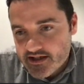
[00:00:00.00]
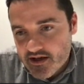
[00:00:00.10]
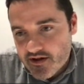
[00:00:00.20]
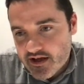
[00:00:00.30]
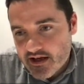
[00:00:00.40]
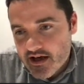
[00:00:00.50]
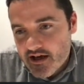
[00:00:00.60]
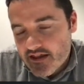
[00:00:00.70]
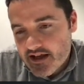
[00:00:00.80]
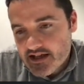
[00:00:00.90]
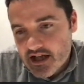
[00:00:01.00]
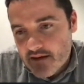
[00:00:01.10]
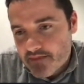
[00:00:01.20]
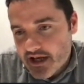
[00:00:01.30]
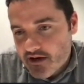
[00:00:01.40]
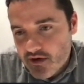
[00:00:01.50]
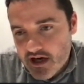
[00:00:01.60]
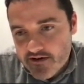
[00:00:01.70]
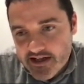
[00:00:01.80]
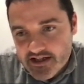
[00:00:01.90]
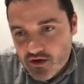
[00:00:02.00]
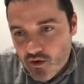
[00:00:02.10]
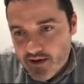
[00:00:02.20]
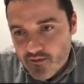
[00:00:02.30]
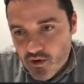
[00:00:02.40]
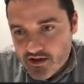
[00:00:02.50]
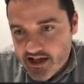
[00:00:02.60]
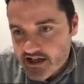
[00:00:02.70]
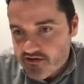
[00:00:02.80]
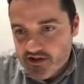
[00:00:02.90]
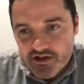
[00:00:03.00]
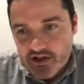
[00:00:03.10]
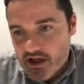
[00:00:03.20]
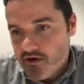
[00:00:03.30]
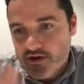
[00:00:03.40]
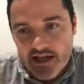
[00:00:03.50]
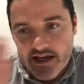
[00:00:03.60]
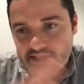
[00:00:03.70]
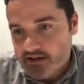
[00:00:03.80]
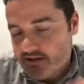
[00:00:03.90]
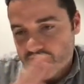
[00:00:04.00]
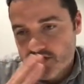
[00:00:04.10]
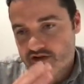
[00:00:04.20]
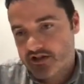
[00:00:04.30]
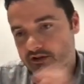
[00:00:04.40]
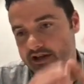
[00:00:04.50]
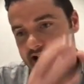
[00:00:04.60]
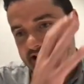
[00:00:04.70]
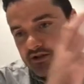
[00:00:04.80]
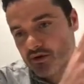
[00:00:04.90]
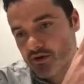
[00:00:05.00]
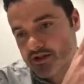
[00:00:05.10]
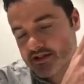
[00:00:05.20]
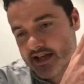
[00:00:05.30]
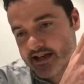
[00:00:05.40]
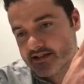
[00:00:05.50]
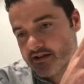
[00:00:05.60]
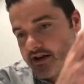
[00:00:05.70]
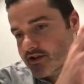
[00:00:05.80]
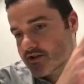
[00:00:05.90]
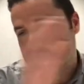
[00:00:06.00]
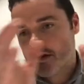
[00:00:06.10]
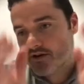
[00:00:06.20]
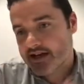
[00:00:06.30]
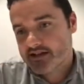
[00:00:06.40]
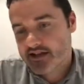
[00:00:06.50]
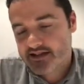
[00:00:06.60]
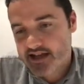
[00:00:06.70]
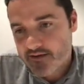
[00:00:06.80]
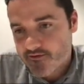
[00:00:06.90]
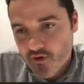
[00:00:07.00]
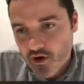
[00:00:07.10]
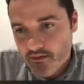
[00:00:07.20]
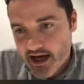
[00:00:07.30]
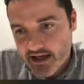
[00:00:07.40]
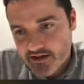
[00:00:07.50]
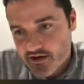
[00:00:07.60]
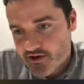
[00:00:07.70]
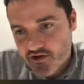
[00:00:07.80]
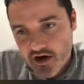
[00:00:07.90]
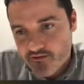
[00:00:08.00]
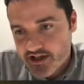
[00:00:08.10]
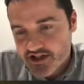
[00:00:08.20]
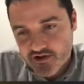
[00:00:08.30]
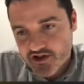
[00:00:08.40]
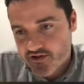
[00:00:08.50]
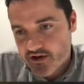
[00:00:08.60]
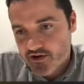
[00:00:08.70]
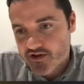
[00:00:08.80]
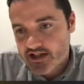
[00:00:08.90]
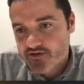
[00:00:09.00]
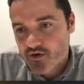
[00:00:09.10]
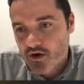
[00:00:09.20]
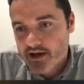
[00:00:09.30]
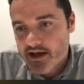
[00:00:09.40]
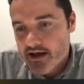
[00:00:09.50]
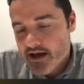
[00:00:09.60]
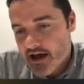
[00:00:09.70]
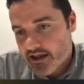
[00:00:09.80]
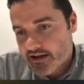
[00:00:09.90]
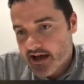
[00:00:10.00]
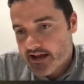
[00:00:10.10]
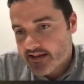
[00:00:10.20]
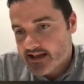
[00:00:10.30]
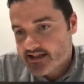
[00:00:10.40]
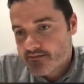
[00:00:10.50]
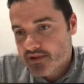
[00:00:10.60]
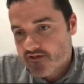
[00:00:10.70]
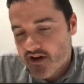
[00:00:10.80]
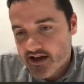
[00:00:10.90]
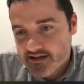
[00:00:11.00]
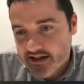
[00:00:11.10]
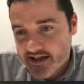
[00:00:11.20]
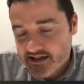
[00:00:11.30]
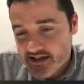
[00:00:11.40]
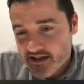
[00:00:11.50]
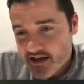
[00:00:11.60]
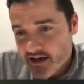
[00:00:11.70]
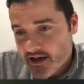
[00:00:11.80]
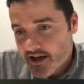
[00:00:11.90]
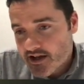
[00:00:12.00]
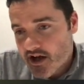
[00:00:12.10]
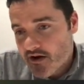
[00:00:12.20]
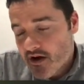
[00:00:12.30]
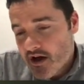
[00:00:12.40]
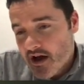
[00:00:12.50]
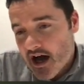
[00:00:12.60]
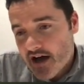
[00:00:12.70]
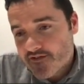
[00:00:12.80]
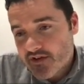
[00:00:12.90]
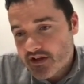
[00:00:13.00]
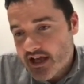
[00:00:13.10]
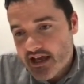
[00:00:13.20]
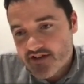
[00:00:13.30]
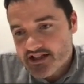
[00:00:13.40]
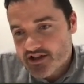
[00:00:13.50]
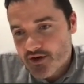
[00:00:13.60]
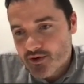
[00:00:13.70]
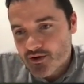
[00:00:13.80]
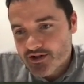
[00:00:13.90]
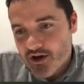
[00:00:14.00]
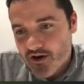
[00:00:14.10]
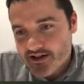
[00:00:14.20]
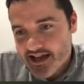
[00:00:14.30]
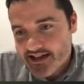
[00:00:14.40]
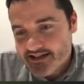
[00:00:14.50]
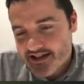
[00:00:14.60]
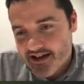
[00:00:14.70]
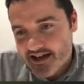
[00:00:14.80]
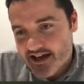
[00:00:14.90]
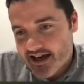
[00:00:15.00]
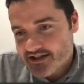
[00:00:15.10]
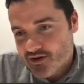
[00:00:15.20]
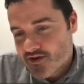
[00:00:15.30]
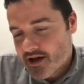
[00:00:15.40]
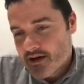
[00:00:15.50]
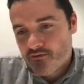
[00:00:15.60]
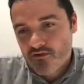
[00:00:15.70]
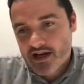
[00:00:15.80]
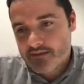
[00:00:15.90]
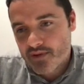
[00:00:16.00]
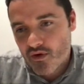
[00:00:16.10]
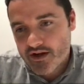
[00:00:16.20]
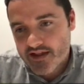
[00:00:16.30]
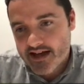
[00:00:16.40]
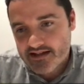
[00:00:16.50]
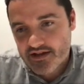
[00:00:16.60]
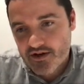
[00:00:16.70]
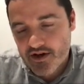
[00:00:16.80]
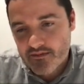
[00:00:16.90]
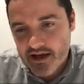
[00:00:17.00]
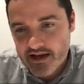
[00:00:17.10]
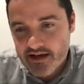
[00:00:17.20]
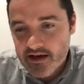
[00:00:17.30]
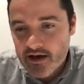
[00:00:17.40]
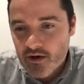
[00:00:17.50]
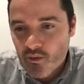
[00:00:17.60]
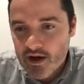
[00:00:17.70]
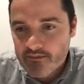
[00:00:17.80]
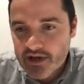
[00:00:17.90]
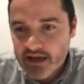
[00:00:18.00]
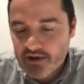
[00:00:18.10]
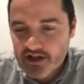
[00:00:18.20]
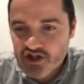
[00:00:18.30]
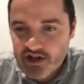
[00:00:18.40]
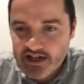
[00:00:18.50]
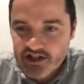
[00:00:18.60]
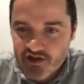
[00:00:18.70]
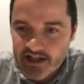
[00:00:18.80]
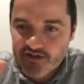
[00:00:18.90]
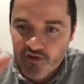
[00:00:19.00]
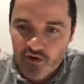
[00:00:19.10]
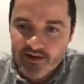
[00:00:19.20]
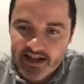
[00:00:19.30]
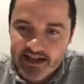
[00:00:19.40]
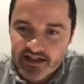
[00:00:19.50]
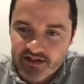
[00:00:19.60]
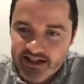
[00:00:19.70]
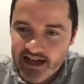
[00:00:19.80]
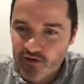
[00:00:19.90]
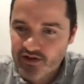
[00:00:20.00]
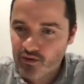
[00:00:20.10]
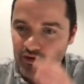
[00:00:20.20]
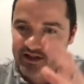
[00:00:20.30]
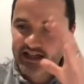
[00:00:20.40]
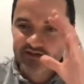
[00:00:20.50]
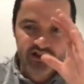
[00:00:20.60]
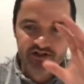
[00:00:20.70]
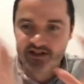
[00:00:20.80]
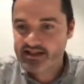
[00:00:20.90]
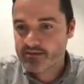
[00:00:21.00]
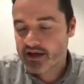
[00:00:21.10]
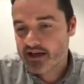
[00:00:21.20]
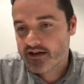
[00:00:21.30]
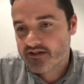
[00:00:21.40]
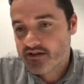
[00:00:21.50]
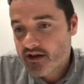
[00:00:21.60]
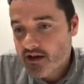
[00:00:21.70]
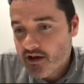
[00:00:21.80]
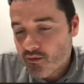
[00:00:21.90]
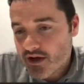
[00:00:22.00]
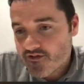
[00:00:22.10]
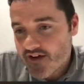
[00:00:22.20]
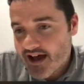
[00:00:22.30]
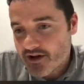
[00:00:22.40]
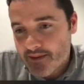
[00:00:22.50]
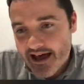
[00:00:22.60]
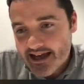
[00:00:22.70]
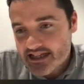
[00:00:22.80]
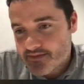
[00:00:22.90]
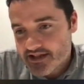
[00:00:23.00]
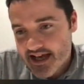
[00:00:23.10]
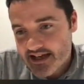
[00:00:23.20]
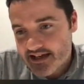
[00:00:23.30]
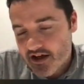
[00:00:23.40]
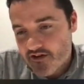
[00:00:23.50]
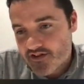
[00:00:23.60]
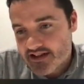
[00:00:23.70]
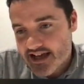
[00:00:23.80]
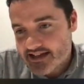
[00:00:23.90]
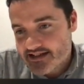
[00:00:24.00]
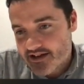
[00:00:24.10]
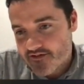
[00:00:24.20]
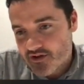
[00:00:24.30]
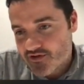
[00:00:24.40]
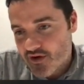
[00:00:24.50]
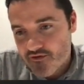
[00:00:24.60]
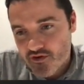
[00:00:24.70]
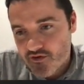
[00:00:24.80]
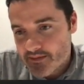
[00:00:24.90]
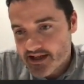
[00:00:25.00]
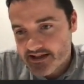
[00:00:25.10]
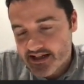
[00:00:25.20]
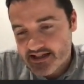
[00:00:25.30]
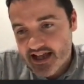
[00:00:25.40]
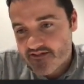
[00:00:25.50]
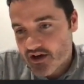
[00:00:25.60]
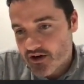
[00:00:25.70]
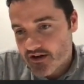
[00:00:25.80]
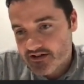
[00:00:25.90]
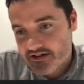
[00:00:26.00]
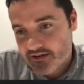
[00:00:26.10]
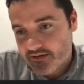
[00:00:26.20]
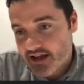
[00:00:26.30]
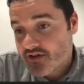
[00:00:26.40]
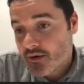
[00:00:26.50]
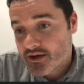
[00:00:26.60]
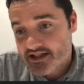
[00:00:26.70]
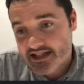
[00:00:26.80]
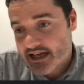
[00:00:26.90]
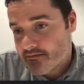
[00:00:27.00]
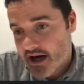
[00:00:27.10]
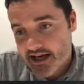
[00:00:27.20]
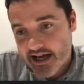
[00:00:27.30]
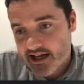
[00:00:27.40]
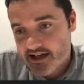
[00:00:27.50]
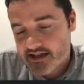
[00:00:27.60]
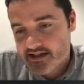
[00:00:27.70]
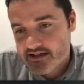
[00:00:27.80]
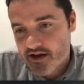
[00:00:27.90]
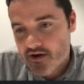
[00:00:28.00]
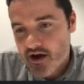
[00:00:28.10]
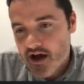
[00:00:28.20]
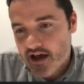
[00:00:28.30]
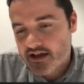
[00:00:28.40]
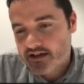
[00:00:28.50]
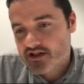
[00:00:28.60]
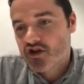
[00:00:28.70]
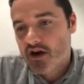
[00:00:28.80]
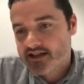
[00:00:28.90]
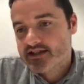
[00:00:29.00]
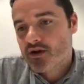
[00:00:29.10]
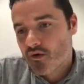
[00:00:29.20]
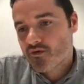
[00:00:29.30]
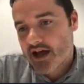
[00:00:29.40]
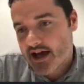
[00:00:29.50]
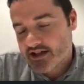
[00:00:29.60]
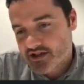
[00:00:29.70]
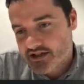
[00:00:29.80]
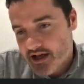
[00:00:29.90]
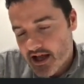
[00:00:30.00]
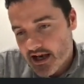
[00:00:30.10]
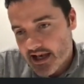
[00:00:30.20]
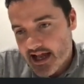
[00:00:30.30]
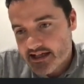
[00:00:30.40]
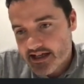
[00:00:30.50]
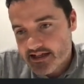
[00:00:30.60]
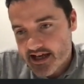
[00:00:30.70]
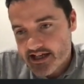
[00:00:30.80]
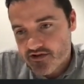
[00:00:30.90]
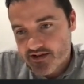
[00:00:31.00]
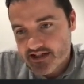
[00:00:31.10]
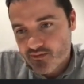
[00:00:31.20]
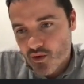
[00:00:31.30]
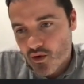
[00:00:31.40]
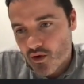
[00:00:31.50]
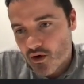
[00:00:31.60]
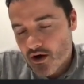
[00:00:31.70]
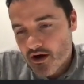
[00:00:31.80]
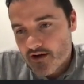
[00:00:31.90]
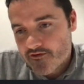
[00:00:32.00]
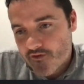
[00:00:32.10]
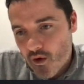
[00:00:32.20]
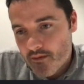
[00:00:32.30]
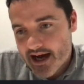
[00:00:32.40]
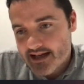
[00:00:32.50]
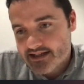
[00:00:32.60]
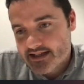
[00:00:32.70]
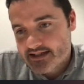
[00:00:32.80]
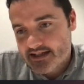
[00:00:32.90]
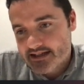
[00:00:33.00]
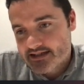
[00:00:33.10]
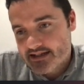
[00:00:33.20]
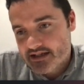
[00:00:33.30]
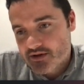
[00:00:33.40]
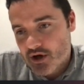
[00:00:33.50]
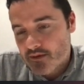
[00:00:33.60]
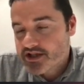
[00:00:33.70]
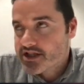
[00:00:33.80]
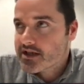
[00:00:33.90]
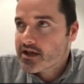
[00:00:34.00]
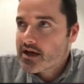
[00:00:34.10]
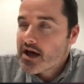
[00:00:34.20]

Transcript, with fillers: So I think things like BigQuery and storing raw data and just loading it so you get a source data and you just load it into the same format. You don't try and restructure it or transform it. I think that that simplifies things. And you know, I've you hear this term called dark data, and I sort of really point that term at eh, where people are trying to transform a data, and you get all this raw data that just disappears. And we found about 80% of the data that was flowing through the business never got never was seen by an analyst. So I think to try and solve that, just landing data in its raw format is is is a good option.